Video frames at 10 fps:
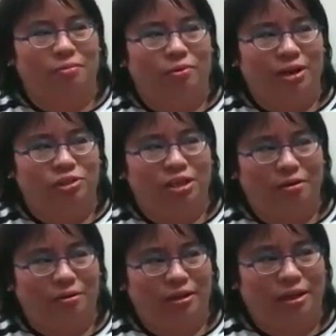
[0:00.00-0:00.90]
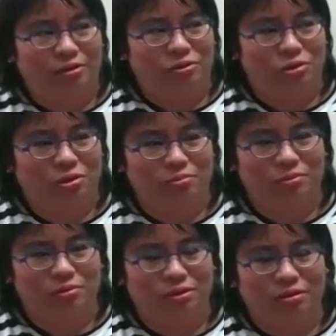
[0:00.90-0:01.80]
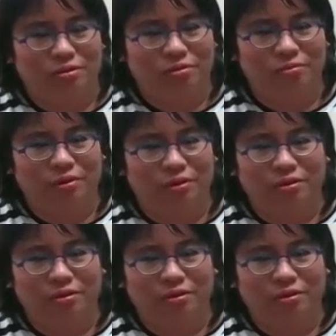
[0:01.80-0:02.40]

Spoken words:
branch out again in terms of